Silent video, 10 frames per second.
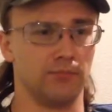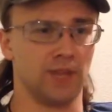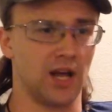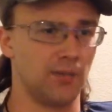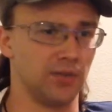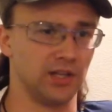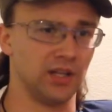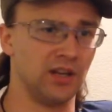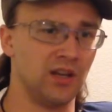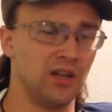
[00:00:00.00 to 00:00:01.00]

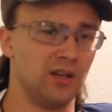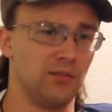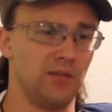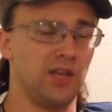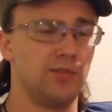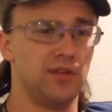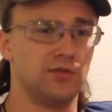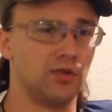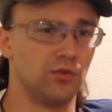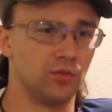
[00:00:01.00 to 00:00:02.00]
Monopoly, maybe you
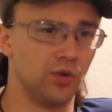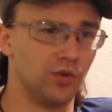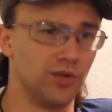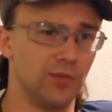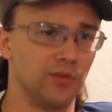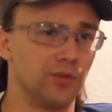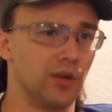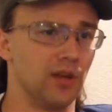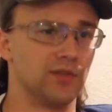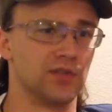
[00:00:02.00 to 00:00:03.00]
don't roll double
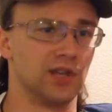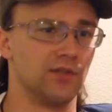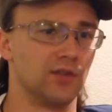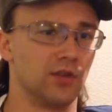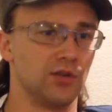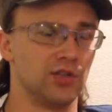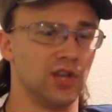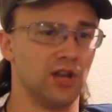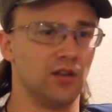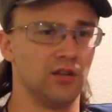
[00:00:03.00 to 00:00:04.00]
12s and go to
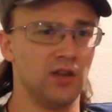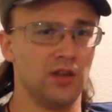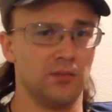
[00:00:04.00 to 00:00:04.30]
jail.